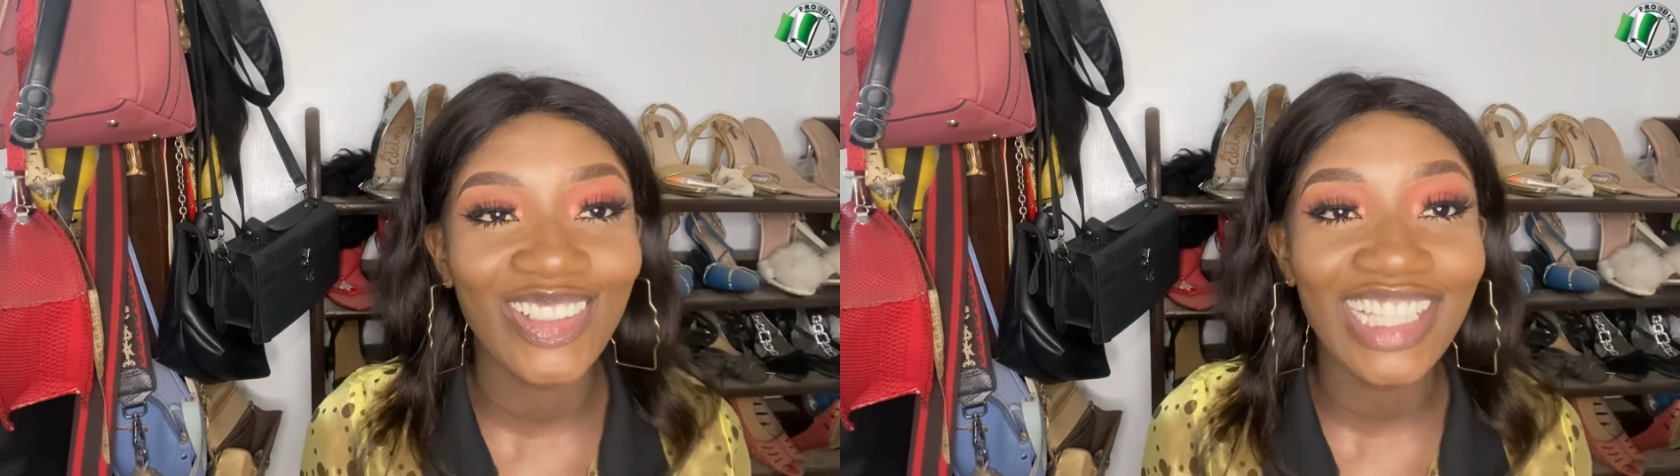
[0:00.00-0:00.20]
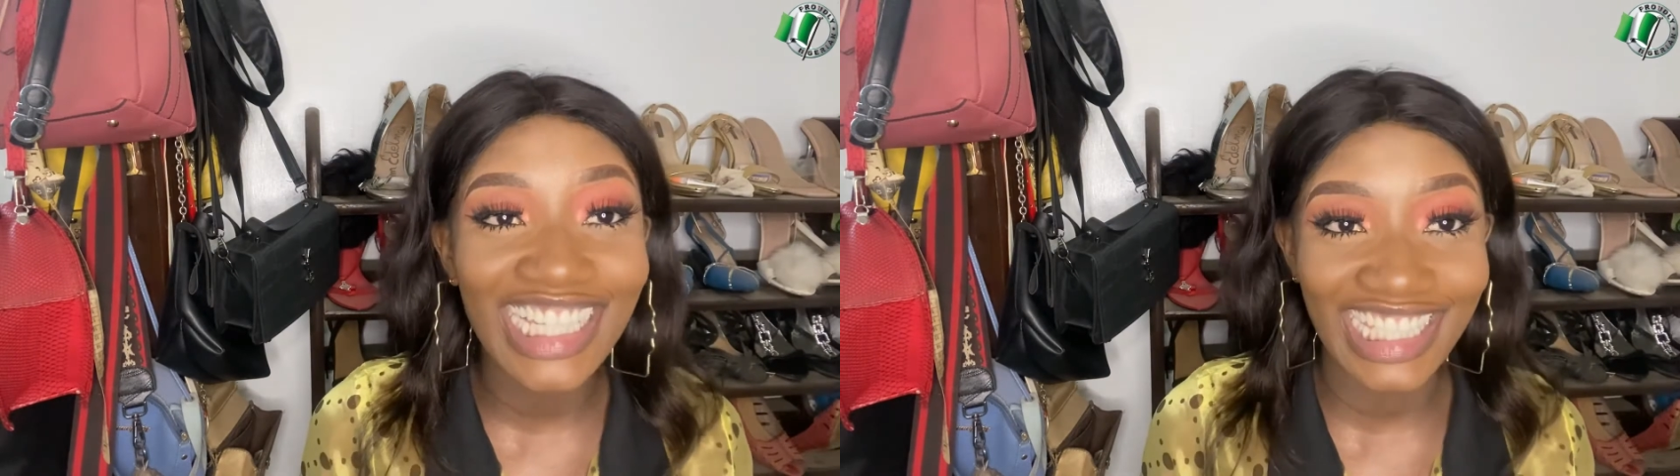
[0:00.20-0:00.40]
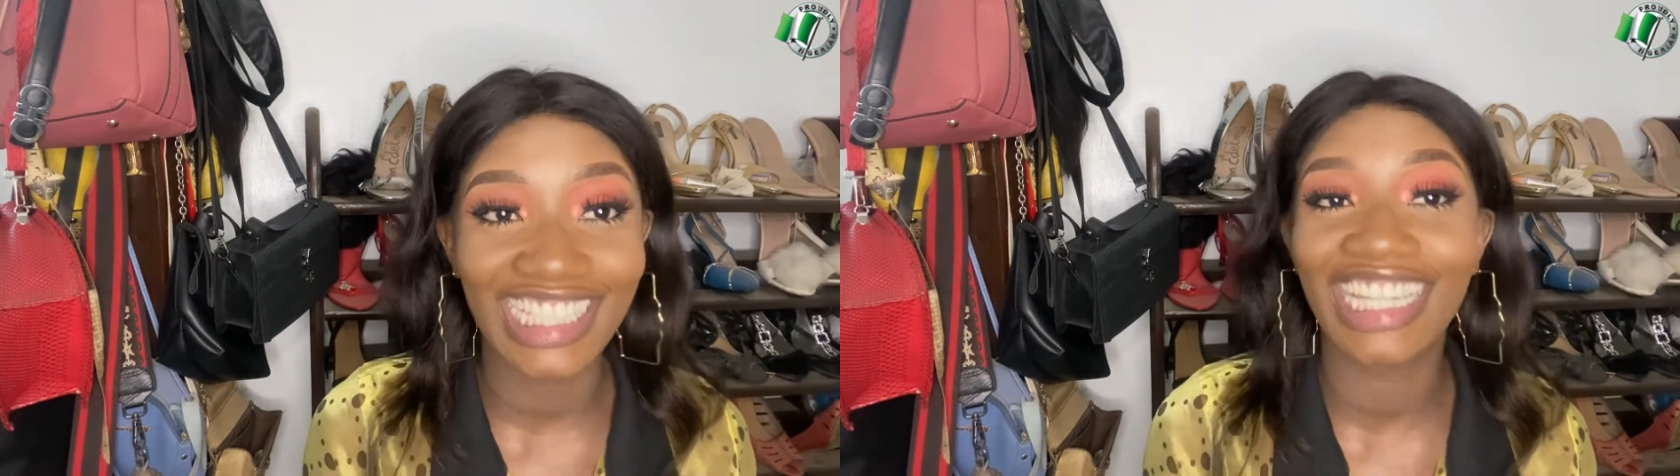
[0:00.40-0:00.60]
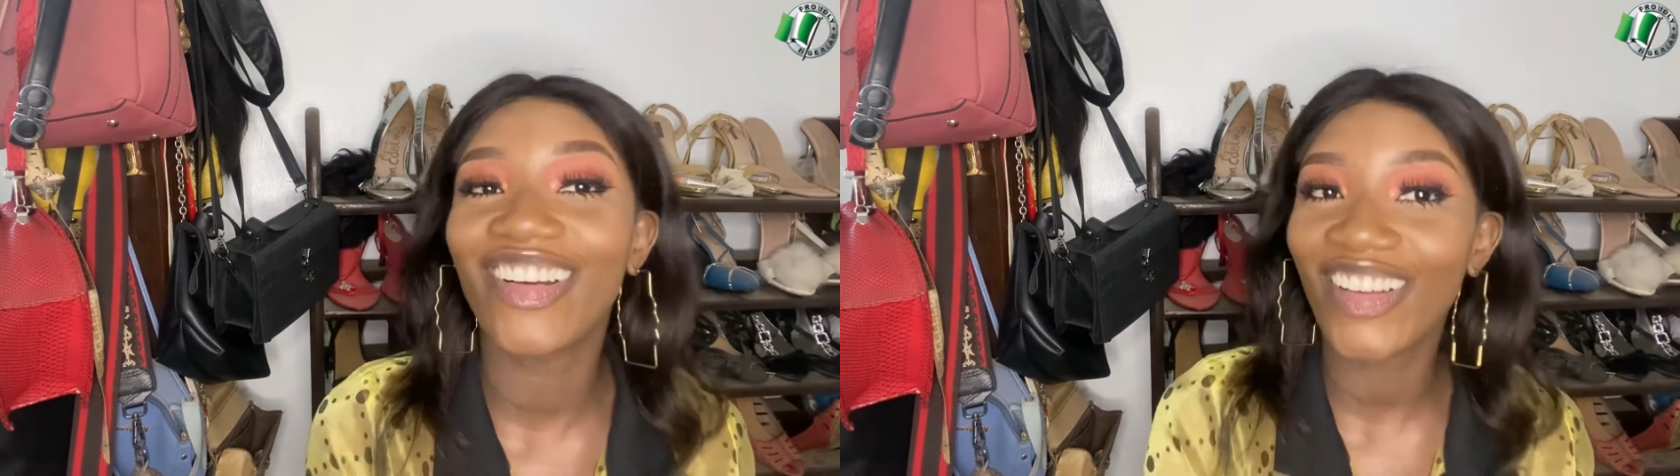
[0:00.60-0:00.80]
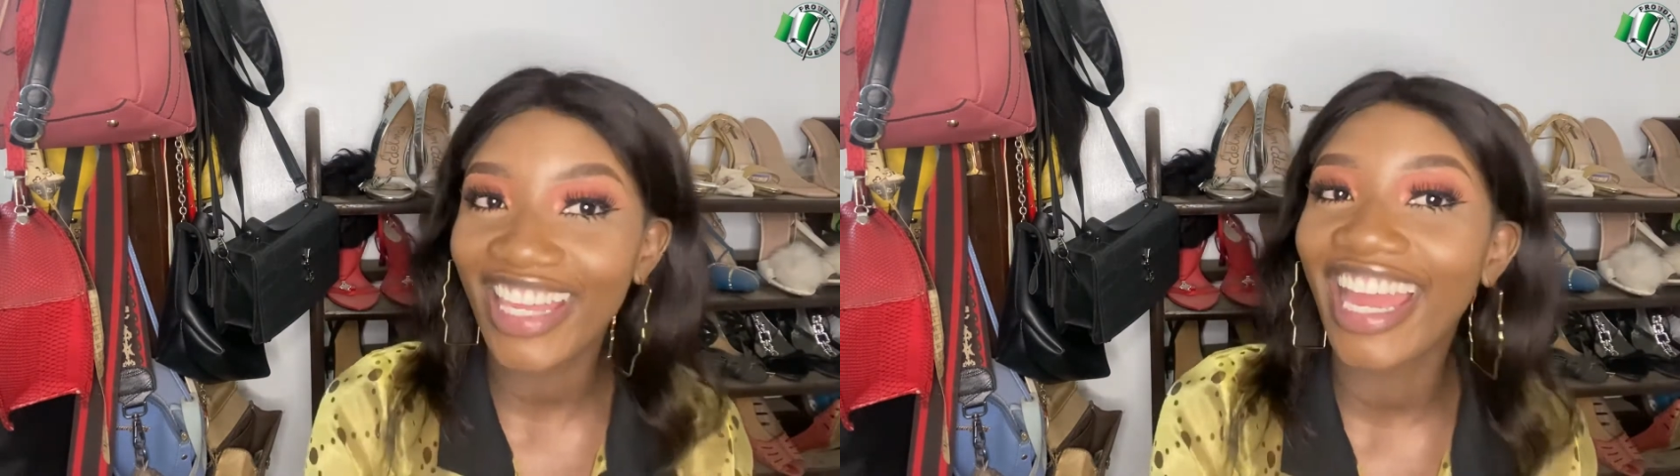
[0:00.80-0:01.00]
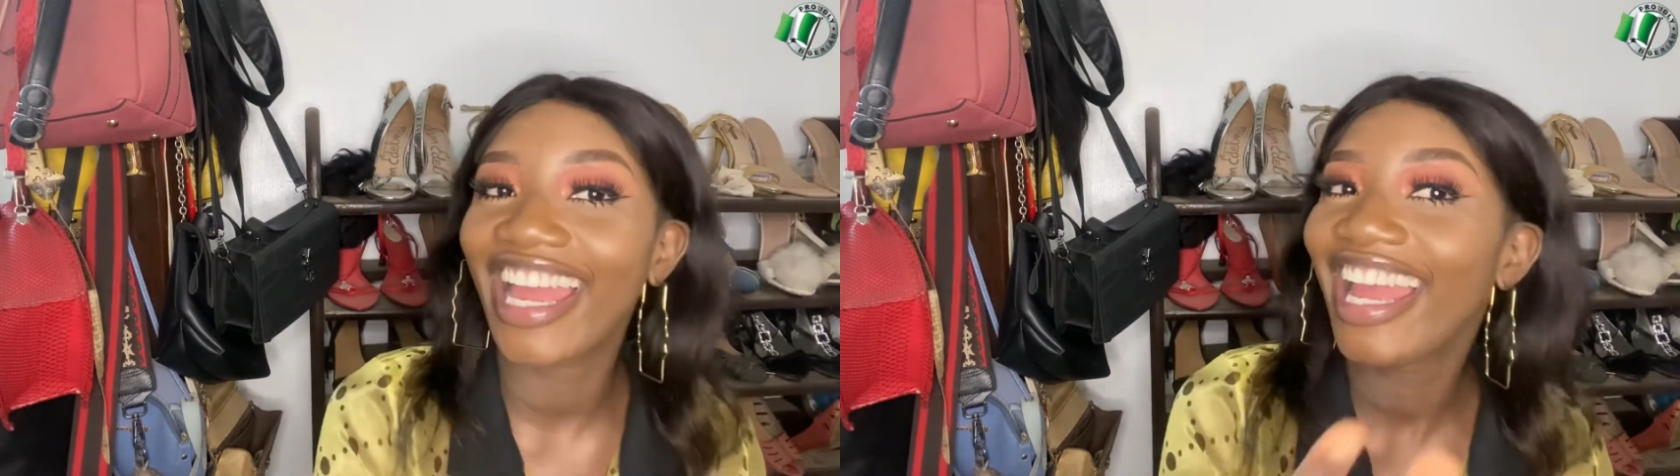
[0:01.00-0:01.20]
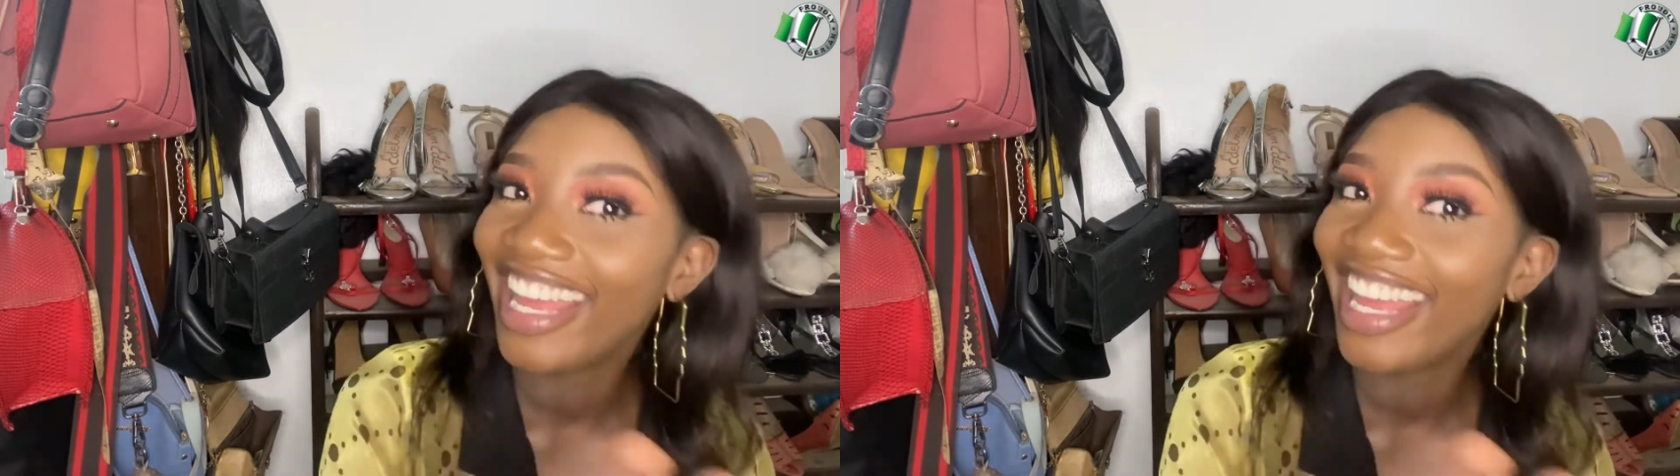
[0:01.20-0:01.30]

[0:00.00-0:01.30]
listened. Okay,